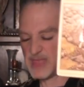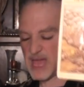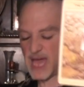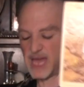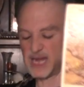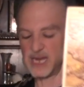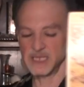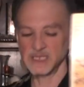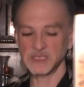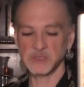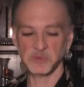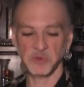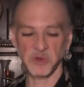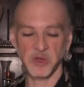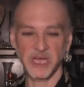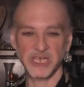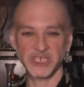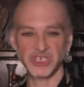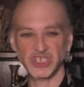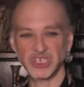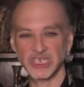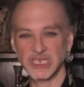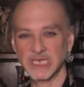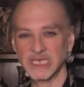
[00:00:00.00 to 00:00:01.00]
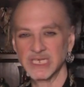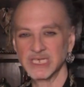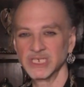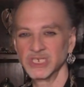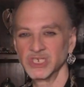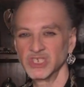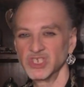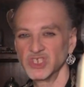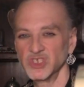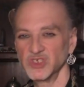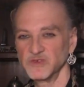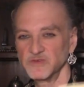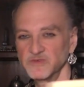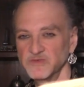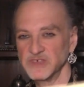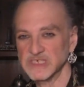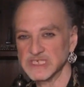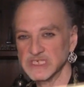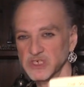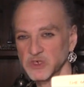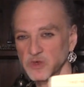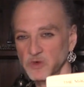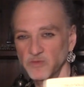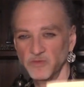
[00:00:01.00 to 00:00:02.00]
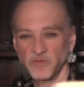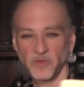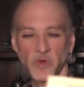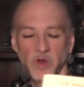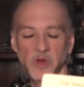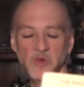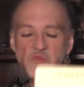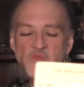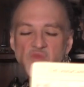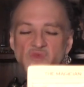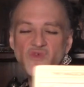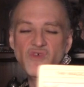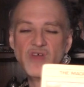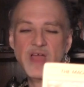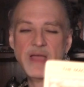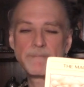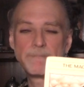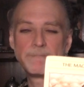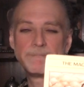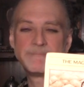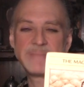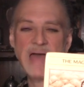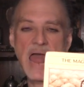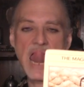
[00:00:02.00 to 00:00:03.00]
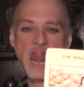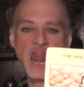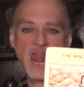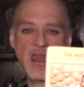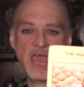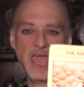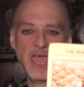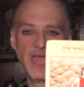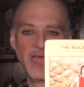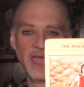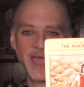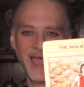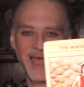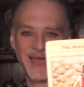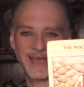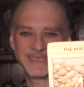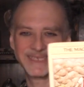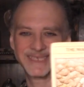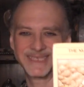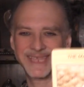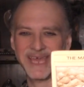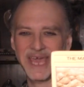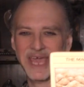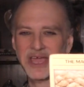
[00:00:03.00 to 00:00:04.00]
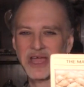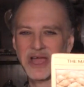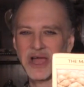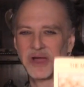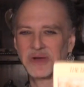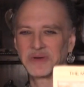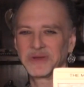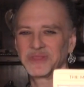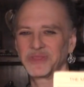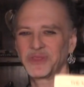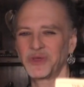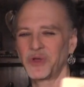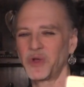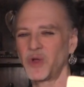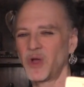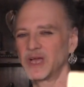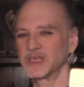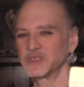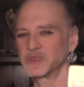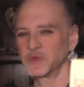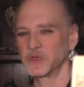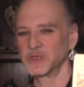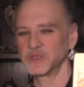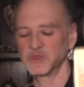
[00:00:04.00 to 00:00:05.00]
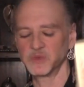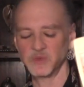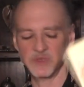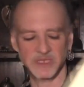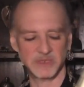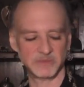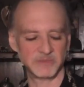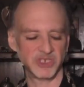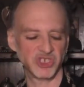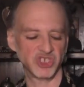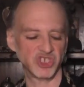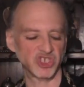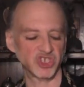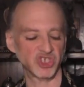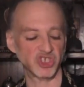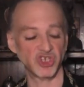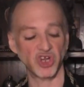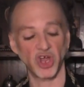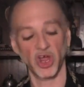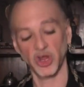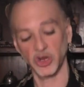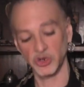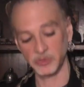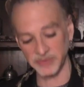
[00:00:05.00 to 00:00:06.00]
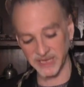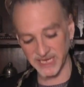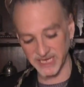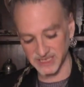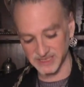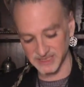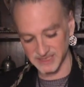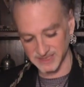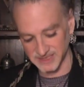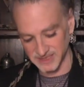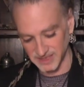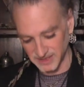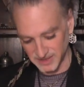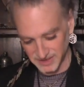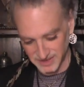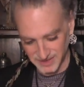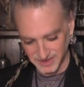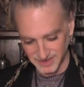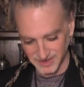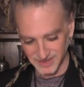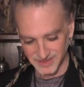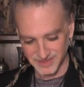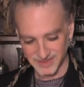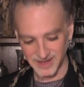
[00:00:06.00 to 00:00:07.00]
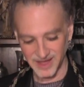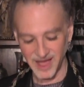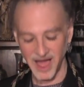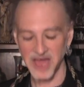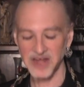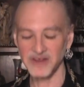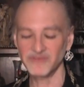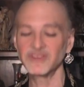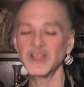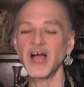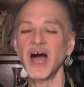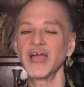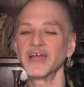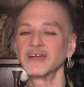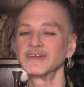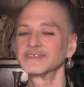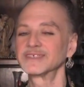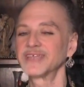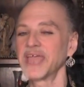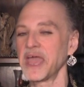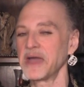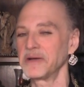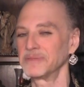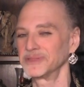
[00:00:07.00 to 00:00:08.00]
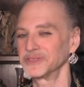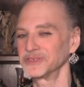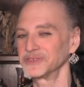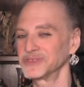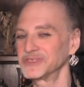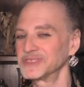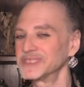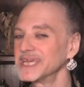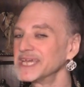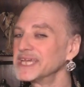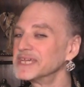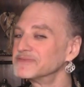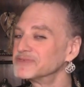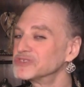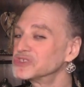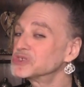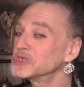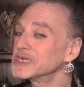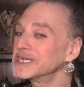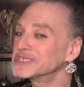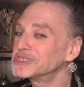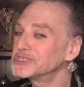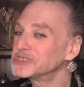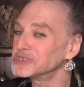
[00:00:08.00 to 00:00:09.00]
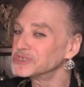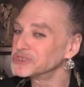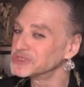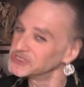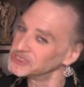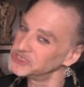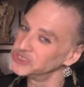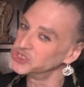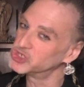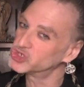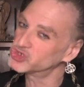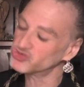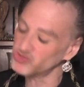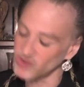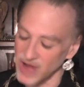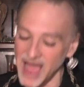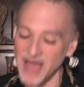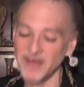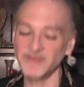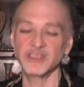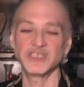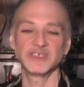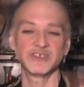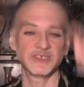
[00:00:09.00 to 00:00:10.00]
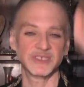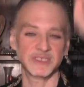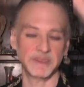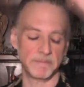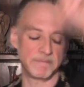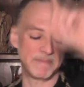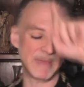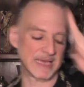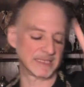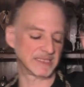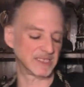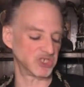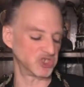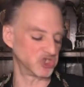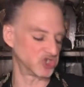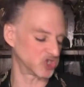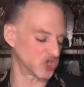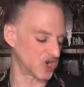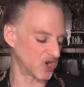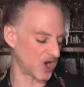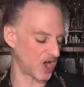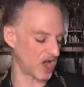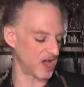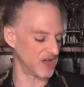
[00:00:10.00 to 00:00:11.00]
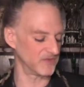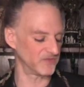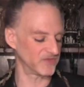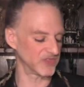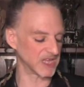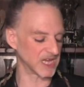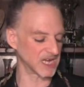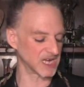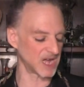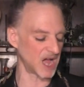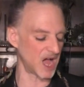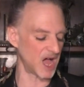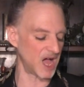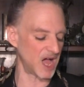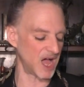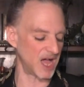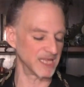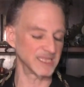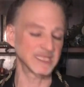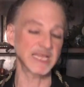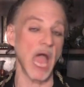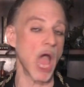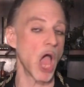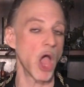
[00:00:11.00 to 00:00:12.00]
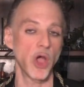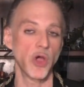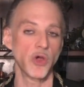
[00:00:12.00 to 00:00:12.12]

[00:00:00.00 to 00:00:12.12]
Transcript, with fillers: that inspiration into physical form, rebelling as they go at the crossroads with the magician Hermes, the god of liars, gamblers, thieves, tricksters, and travelers, the messenger of the gods